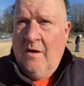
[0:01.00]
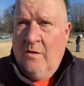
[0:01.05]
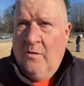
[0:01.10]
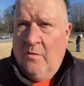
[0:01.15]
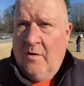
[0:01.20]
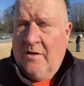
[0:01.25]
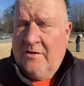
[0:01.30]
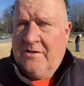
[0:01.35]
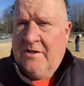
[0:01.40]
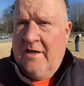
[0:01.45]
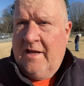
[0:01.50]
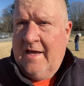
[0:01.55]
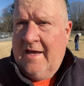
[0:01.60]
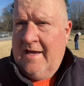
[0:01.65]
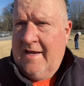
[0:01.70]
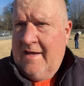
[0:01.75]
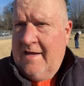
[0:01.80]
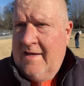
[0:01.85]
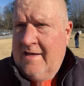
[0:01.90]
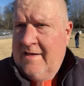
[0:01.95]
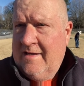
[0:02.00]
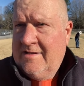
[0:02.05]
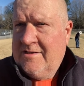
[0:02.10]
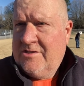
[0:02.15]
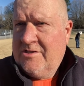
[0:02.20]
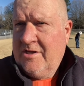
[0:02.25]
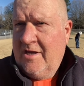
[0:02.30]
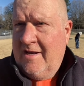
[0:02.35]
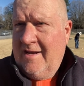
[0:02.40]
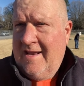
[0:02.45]
Well, today is
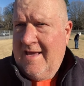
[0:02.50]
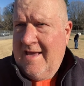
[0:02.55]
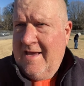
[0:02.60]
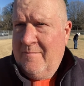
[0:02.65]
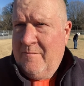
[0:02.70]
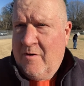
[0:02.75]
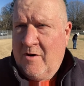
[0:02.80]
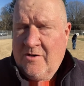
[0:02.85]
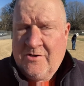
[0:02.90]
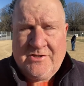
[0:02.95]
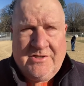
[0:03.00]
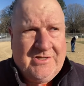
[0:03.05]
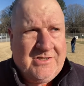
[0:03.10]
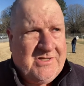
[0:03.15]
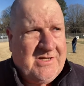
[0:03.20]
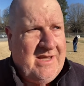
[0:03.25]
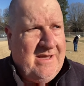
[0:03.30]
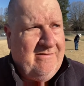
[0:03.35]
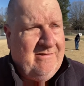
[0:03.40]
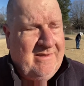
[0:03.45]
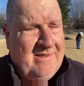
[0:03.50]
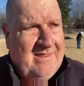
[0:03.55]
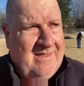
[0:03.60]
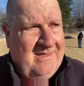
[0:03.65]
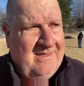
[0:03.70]
Sunday, March the 7th,